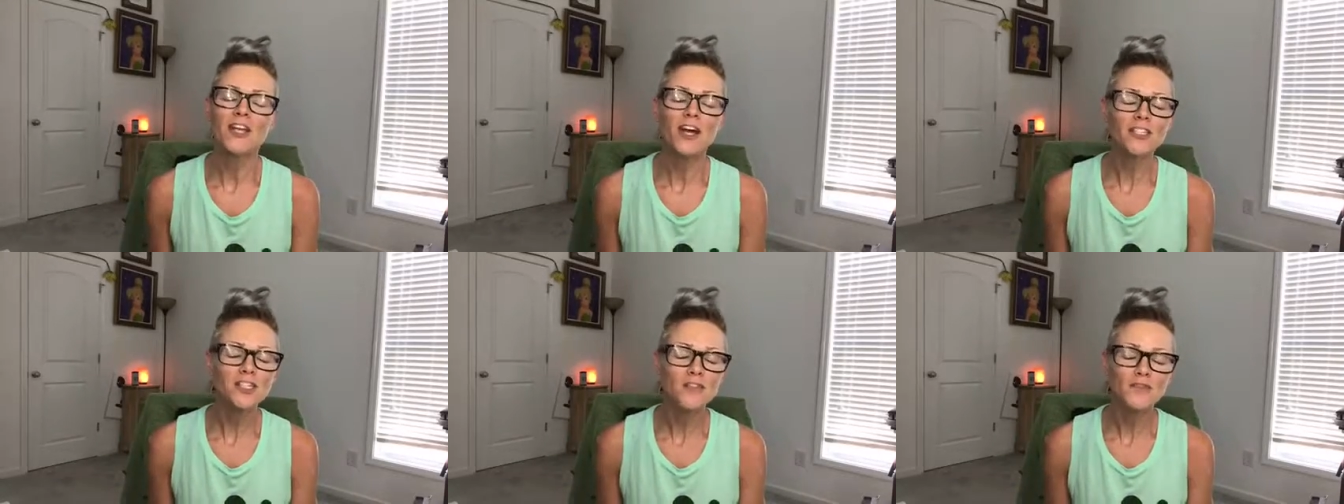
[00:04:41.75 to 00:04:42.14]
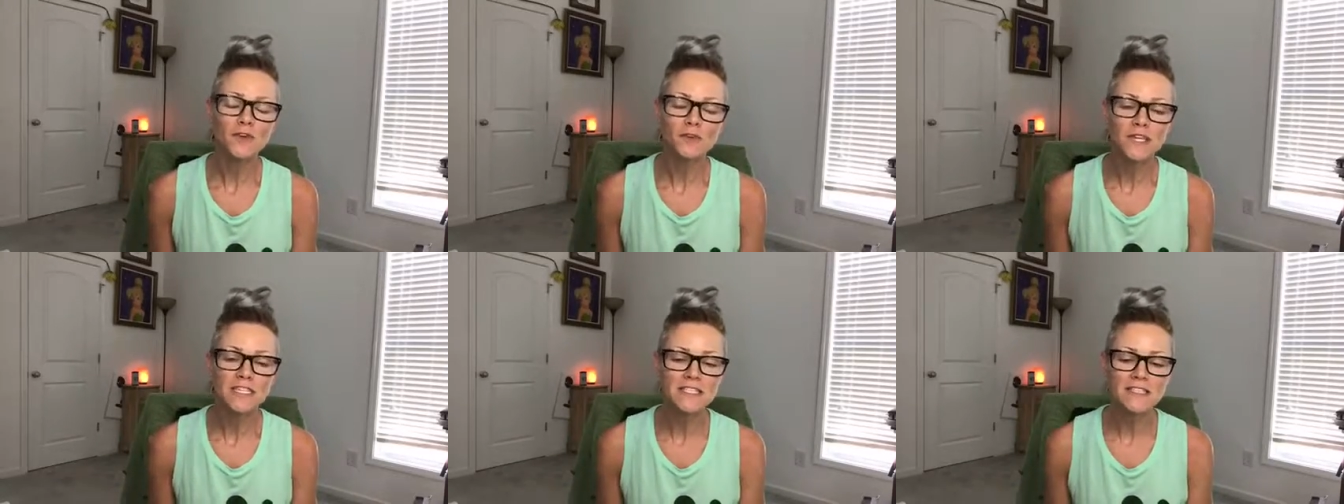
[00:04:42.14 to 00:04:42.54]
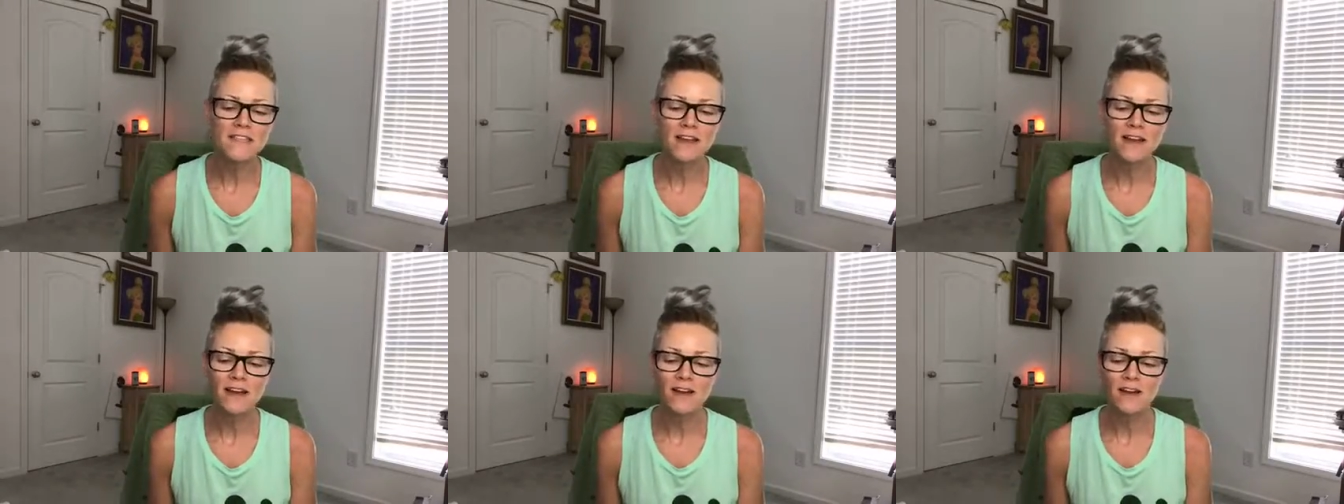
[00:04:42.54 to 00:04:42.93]
Not just for reasons
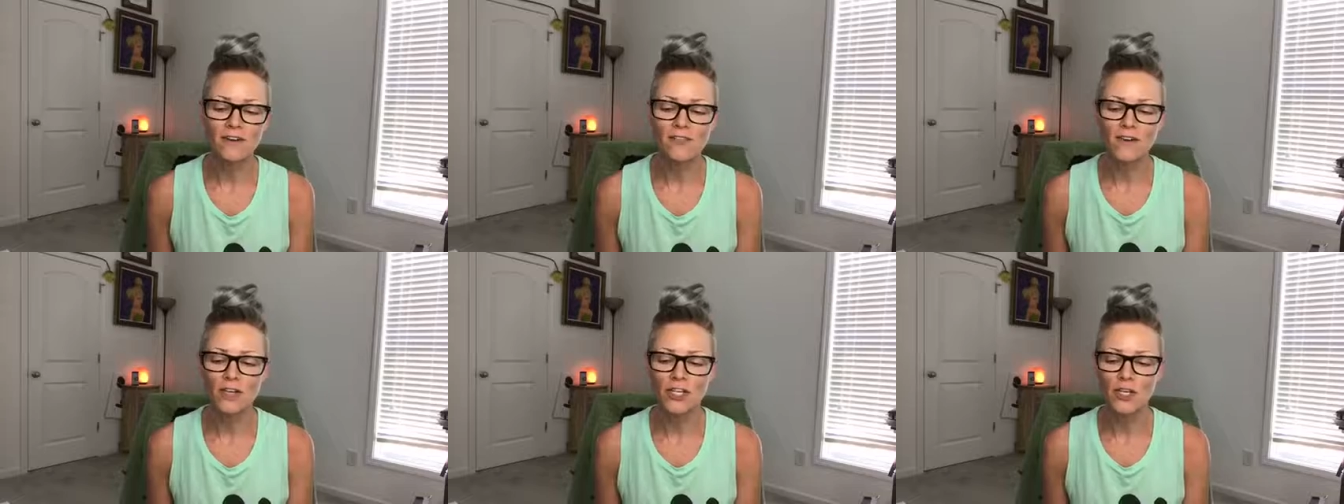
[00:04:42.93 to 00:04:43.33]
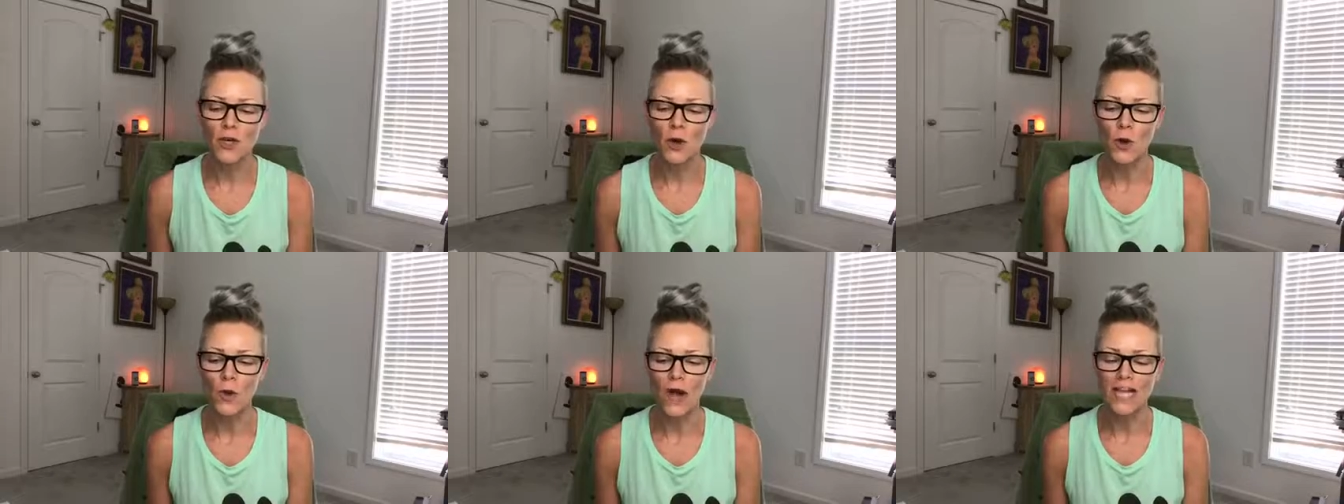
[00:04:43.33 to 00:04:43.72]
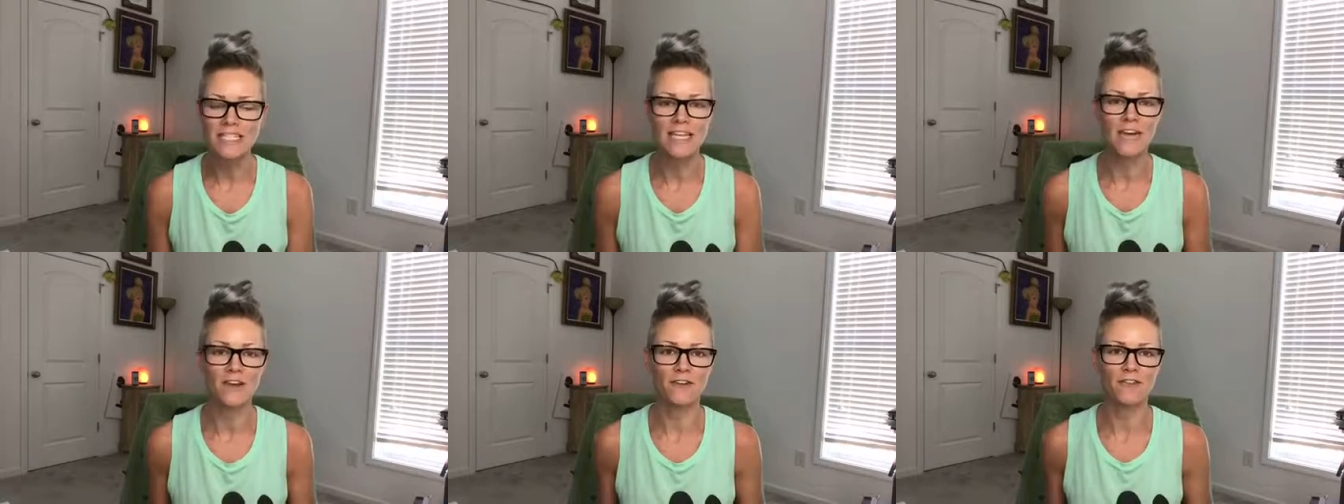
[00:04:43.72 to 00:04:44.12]
of,
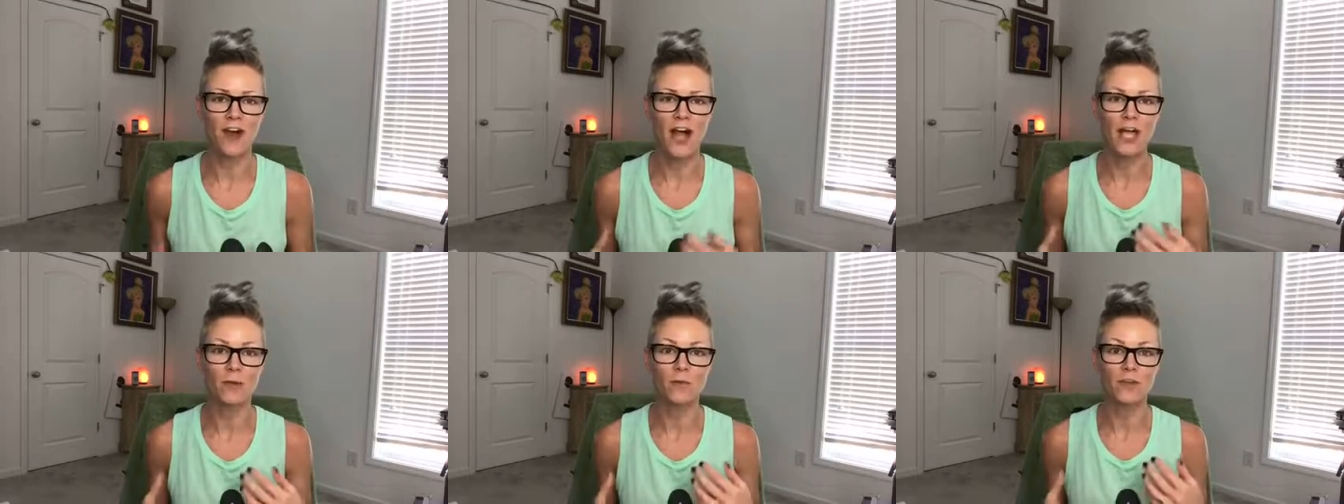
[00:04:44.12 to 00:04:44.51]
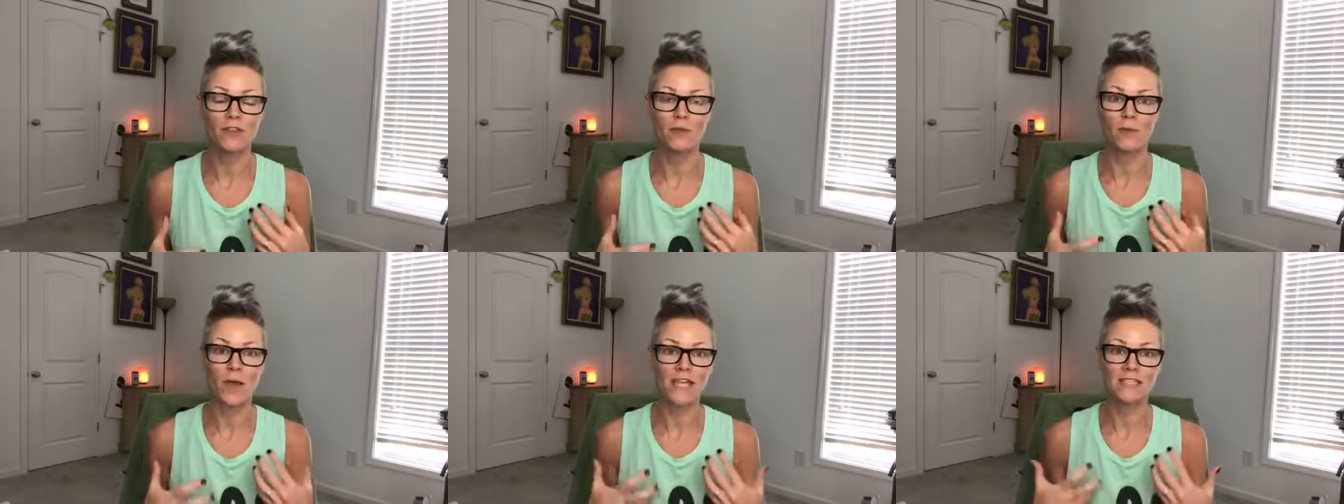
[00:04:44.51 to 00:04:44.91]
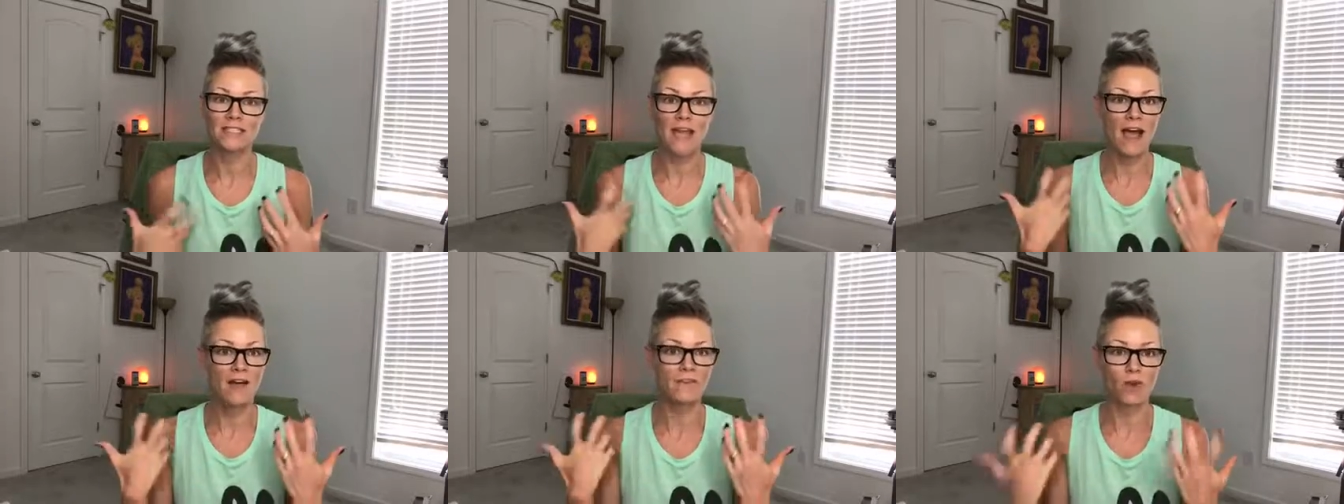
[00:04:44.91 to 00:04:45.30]
identifying with ways
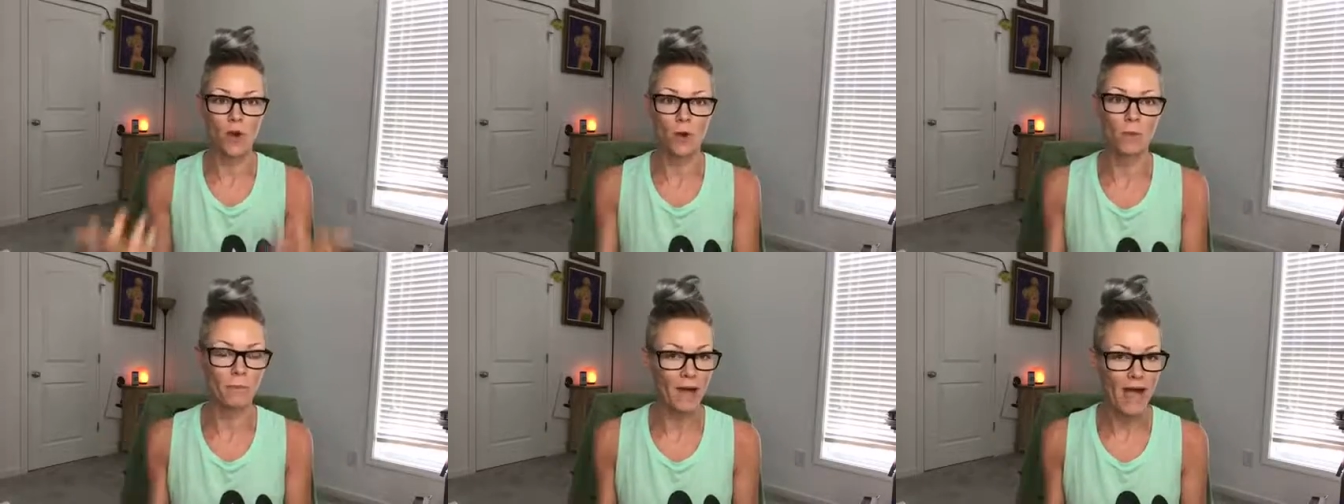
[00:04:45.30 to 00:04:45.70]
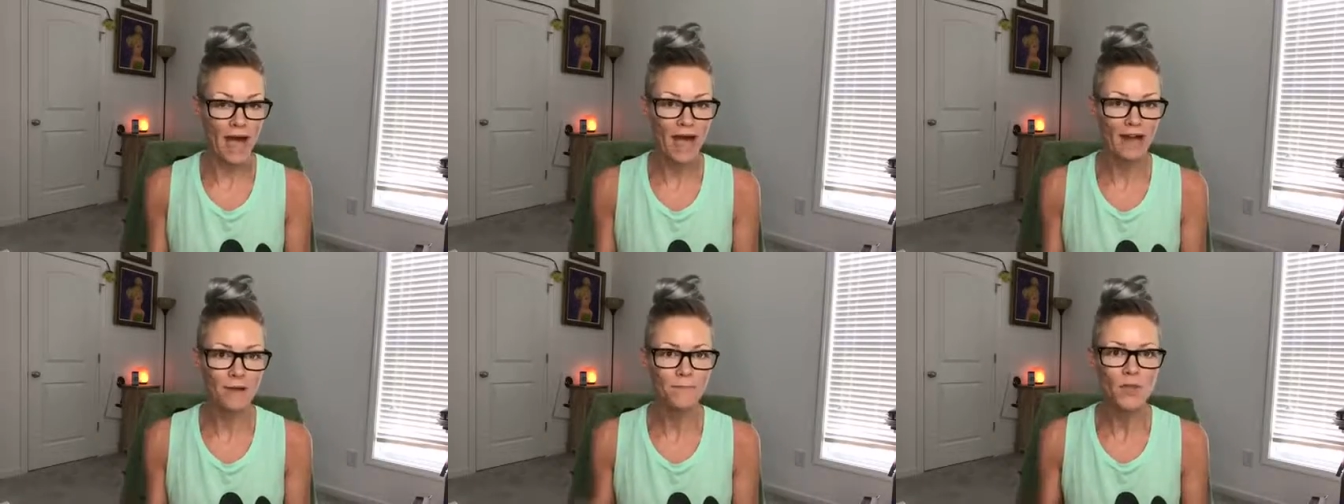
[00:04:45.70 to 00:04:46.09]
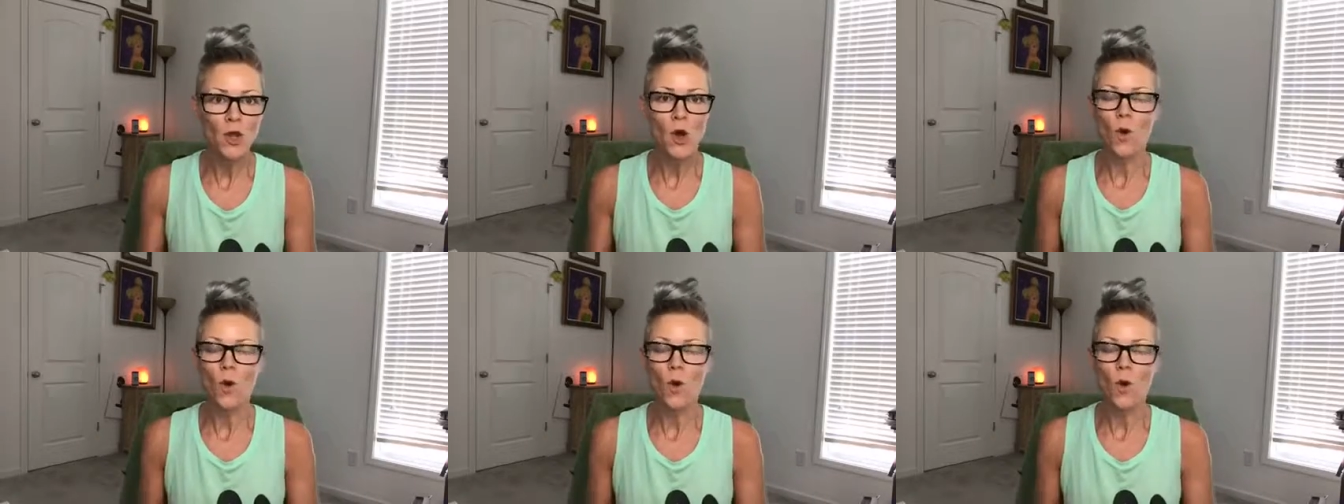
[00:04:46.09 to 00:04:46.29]
to have your own back,